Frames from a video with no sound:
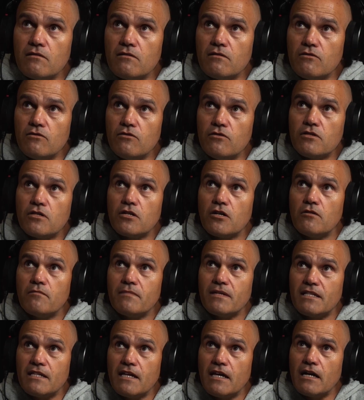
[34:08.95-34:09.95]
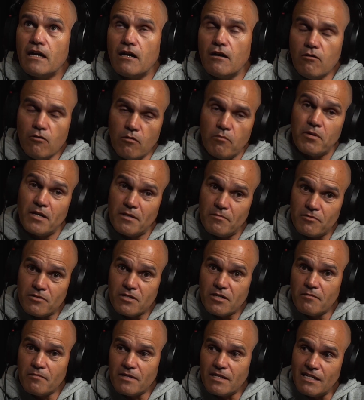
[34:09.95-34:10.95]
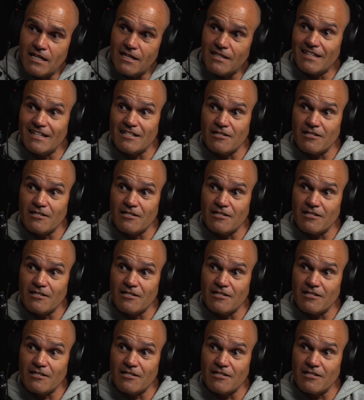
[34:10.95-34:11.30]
You tell me now, or people tell me now they're